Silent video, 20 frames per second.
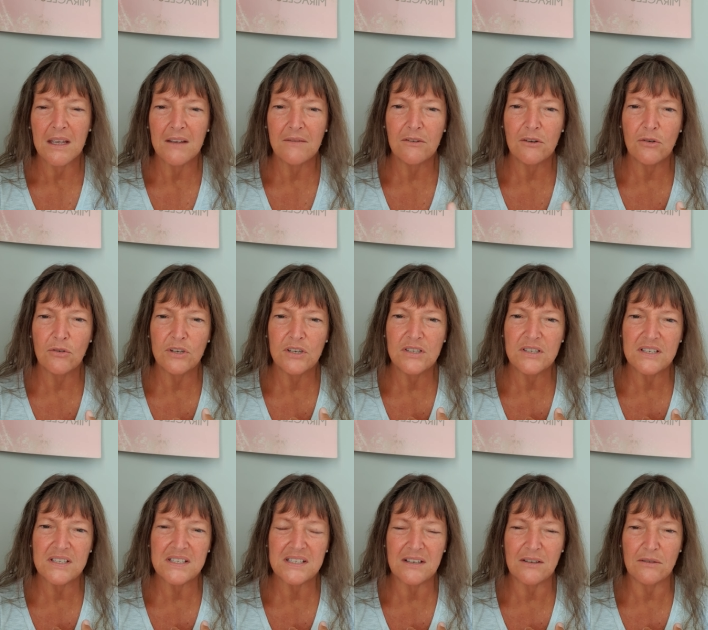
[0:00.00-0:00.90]
If you're looking
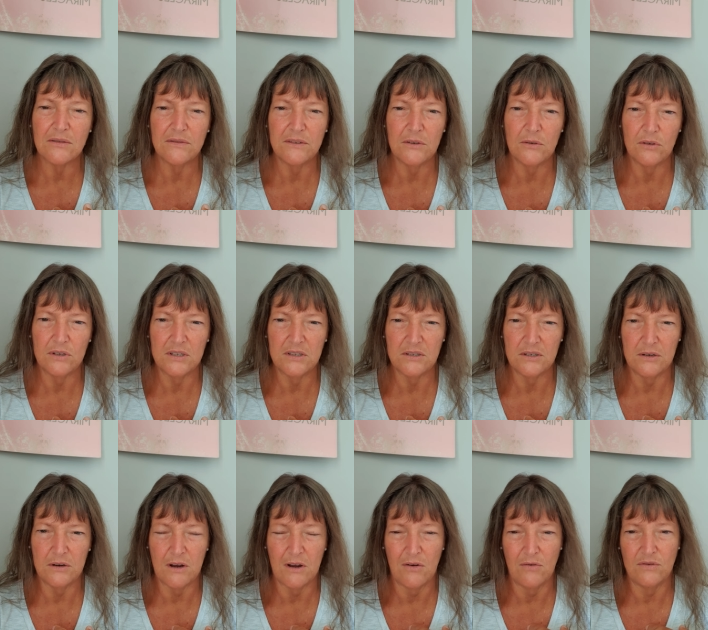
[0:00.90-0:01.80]
to self, you're looking to
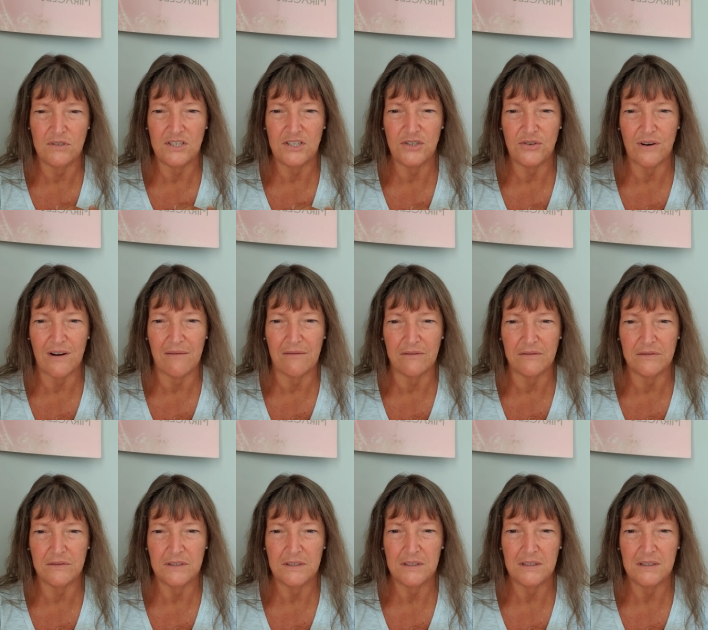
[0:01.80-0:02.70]
your own strength.
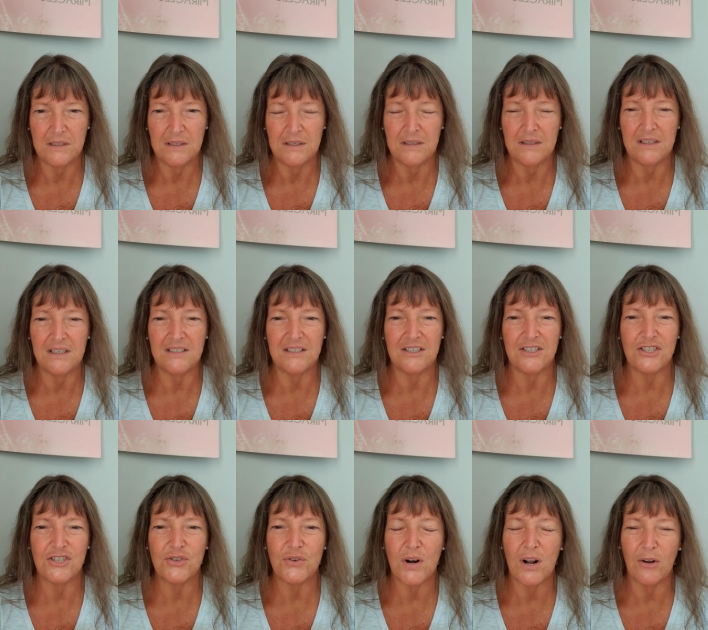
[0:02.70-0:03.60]
There's a
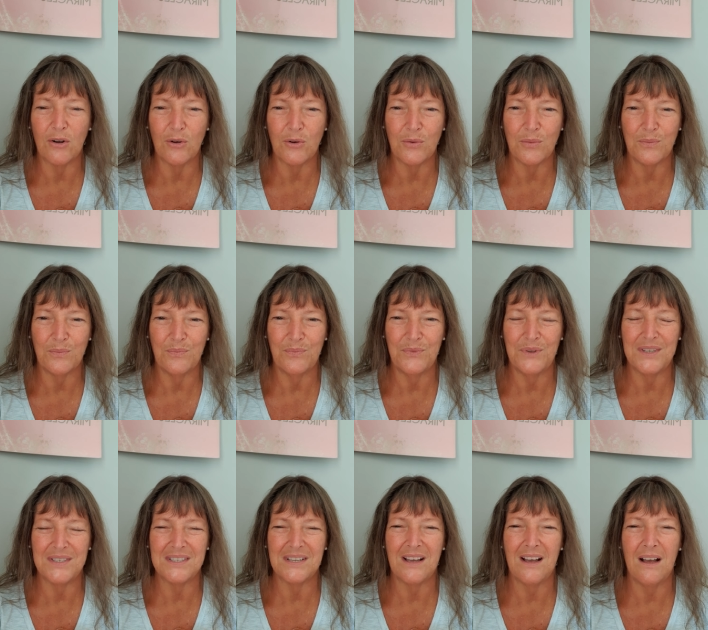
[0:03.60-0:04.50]
struggle,
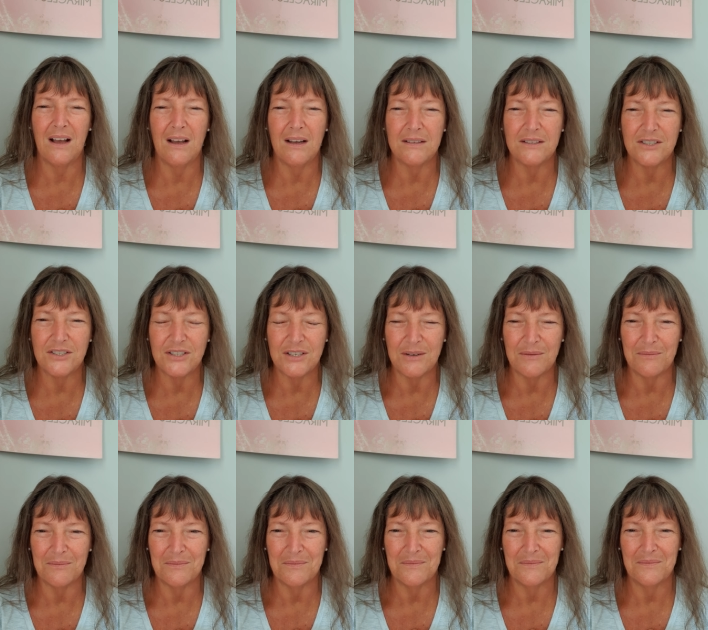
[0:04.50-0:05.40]
there's hardship.
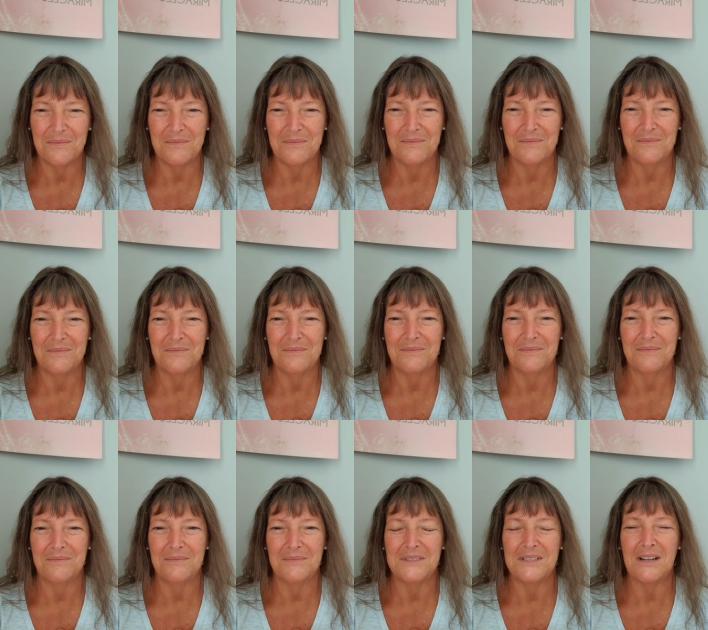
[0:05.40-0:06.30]

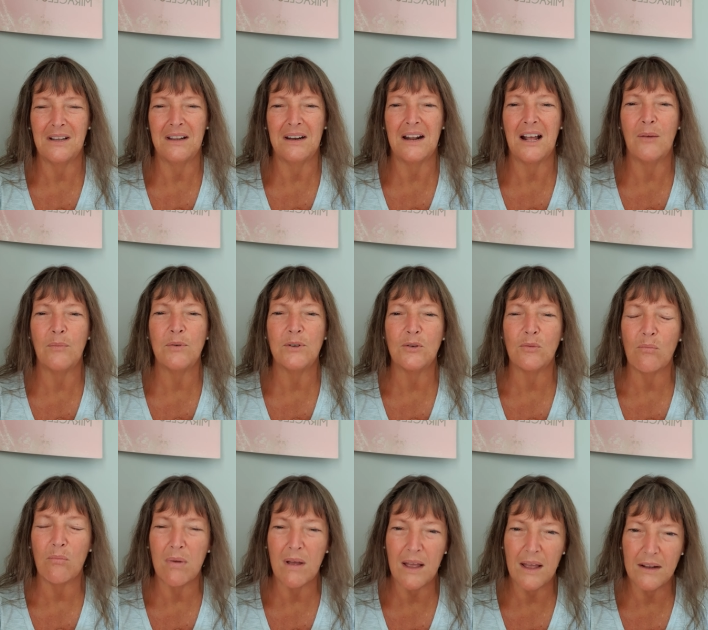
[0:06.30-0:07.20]
It's like an uphill
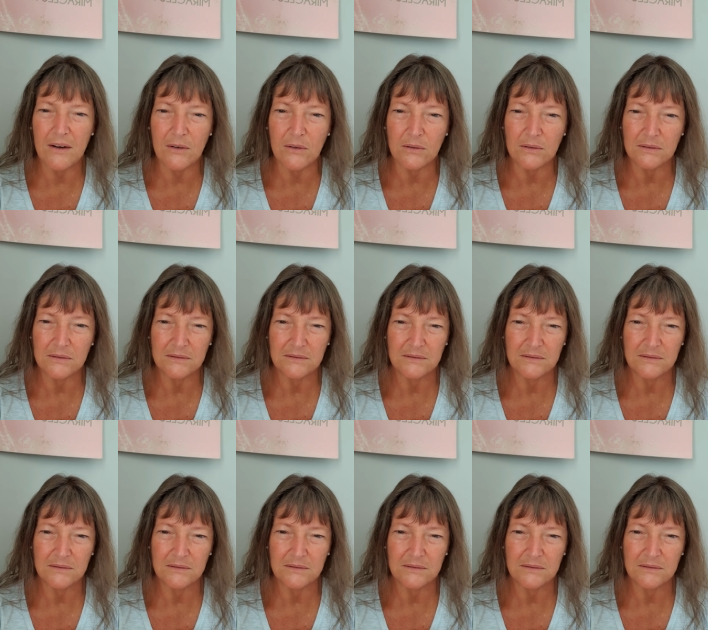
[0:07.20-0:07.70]
battle.